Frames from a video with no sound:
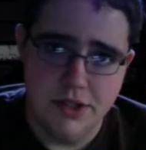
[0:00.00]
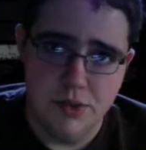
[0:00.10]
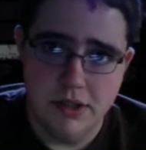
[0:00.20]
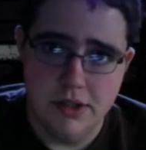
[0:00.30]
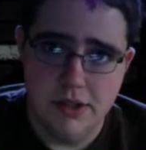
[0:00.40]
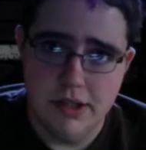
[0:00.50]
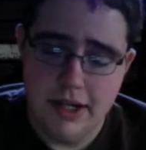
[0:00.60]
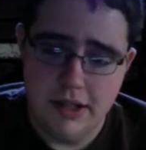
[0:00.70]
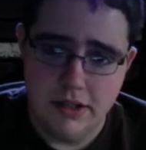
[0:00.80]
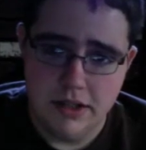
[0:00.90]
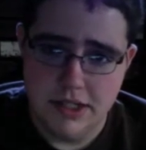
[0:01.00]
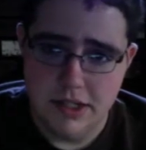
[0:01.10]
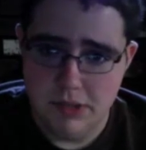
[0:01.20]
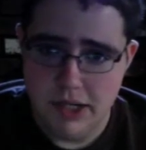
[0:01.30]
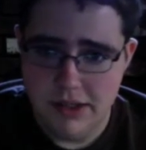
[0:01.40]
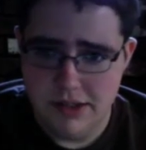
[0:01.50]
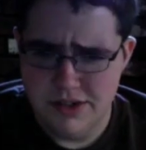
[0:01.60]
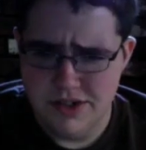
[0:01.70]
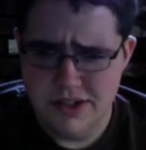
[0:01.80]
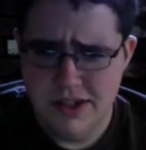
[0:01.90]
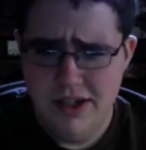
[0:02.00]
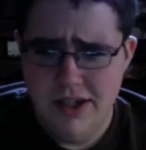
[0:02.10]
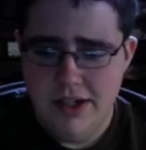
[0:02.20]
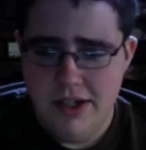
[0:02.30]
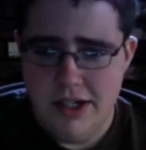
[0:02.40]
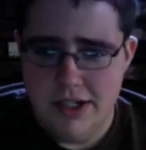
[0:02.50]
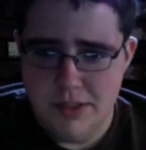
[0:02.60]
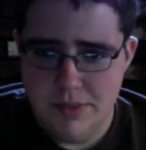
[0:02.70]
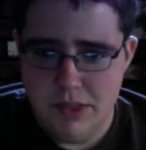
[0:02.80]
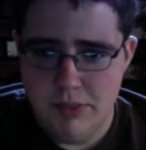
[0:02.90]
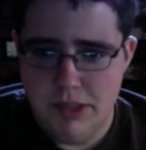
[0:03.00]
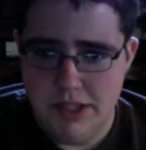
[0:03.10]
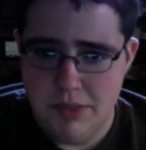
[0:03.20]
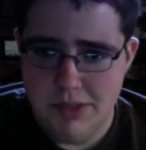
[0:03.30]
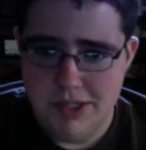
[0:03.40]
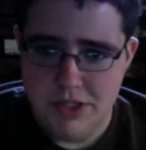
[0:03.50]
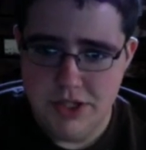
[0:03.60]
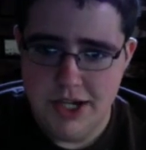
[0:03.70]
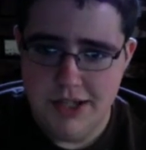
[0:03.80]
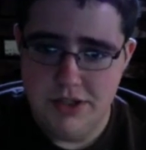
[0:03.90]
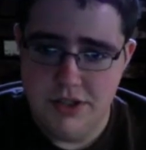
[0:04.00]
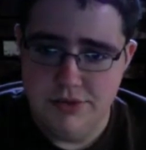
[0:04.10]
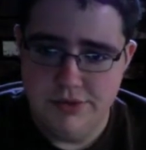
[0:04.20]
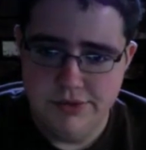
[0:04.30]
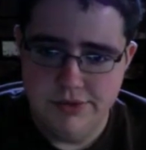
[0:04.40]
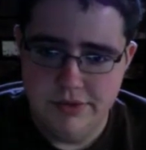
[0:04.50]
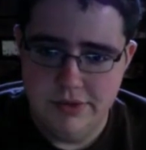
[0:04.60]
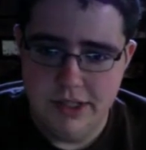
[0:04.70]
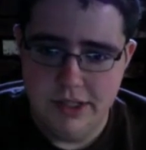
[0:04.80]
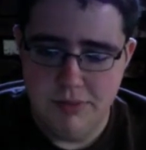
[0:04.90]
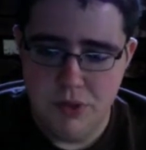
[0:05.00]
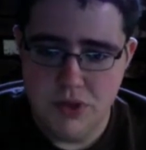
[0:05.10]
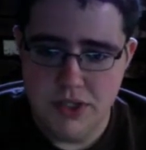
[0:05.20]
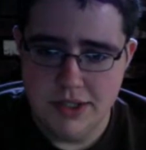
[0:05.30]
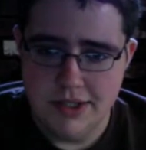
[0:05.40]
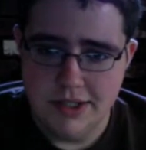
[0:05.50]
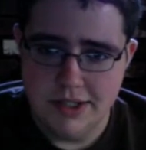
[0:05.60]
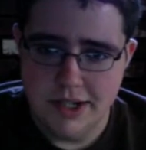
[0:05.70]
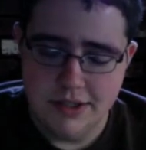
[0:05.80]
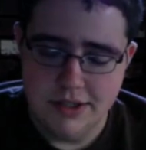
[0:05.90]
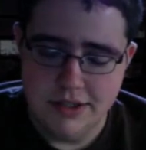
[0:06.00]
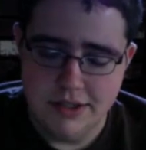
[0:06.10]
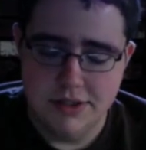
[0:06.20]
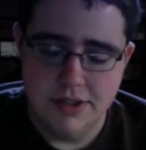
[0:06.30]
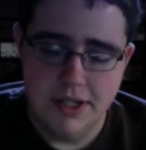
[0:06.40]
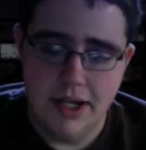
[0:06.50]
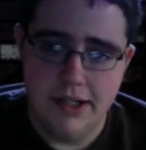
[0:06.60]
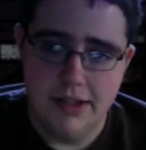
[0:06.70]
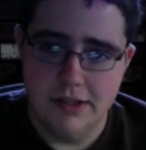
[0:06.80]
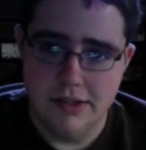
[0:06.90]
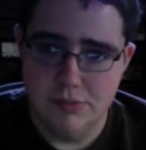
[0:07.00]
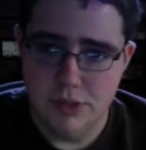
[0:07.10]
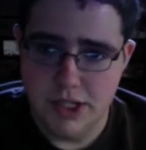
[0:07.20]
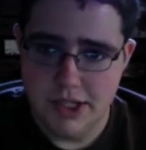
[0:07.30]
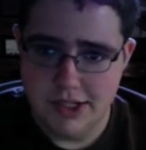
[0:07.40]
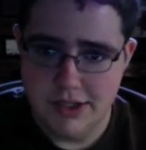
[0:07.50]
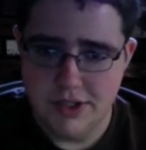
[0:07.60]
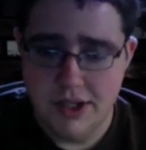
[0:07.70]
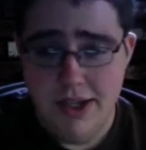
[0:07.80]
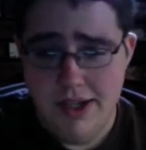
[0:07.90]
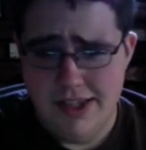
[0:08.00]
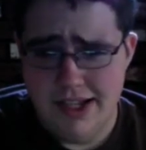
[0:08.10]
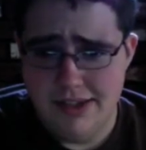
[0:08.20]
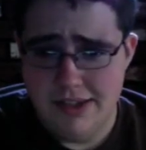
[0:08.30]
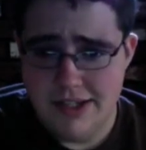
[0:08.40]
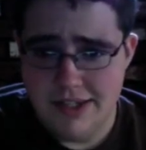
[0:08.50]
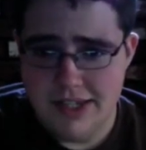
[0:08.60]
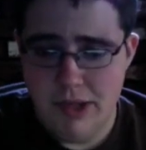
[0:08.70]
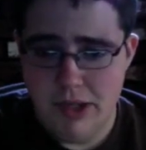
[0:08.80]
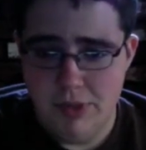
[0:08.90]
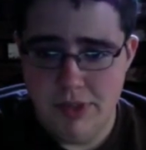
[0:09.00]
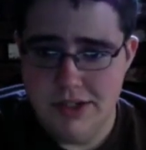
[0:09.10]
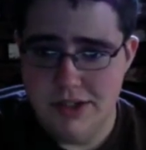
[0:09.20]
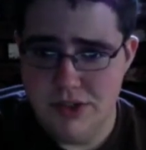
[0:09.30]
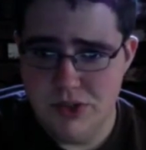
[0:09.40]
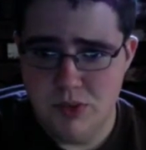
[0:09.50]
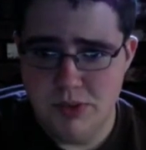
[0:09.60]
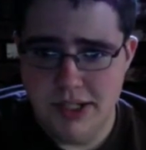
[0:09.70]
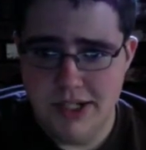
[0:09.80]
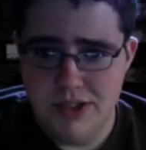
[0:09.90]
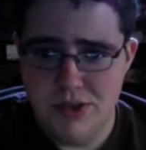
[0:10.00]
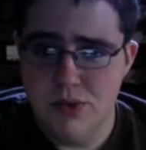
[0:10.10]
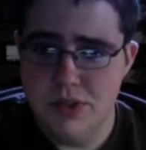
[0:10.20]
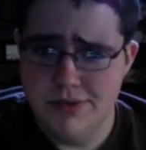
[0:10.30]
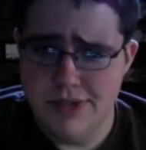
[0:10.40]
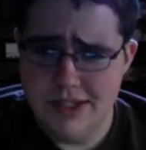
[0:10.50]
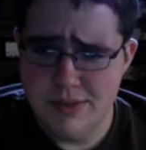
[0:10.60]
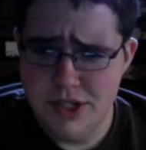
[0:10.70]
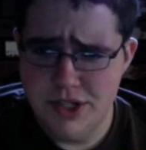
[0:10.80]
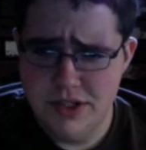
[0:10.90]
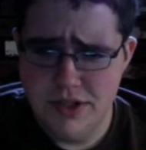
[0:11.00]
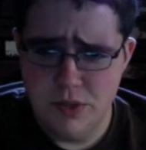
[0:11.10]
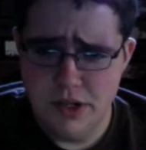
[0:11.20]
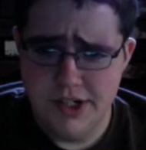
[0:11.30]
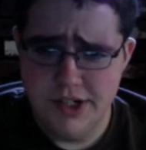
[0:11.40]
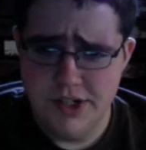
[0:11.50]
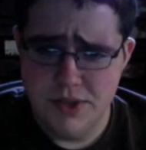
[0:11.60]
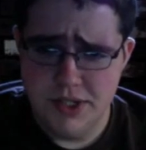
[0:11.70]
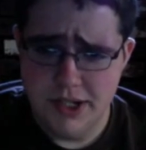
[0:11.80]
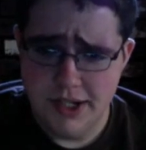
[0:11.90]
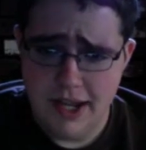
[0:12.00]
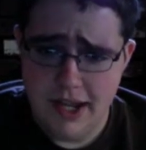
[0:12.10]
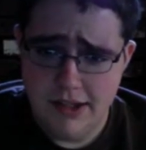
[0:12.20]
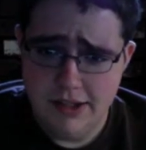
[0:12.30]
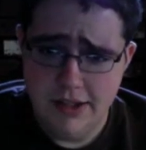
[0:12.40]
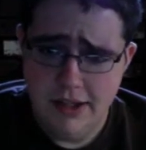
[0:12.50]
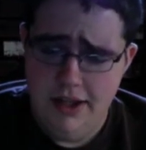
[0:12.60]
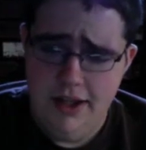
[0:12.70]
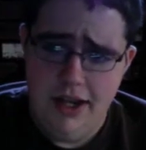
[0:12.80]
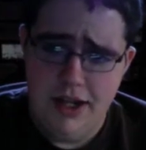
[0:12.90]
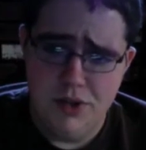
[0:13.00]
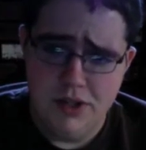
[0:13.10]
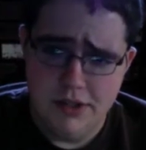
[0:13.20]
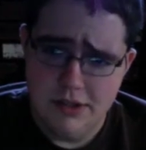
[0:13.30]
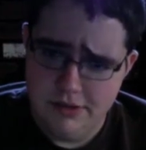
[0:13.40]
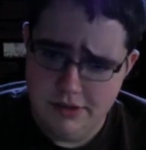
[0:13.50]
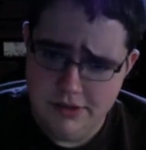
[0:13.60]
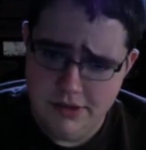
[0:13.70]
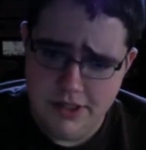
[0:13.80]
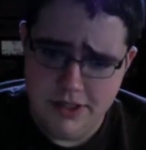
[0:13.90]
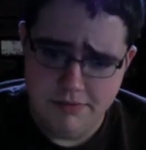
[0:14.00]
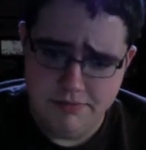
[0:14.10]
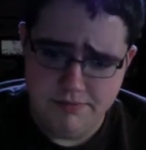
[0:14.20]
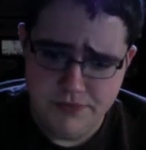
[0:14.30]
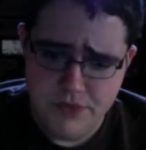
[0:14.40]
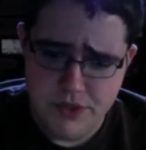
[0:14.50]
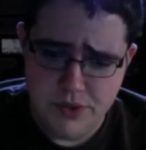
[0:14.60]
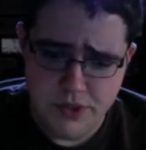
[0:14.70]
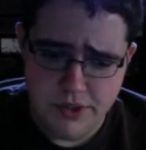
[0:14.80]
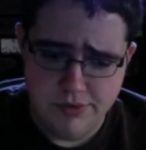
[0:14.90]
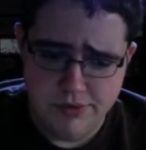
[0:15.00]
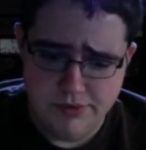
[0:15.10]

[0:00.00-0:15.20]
with the analog stick, but I think there's something appealing about the challenge of using the 6-axis to guide the projectiles. That same element is also applied to defense missions where you're using a cannon and you can sort of,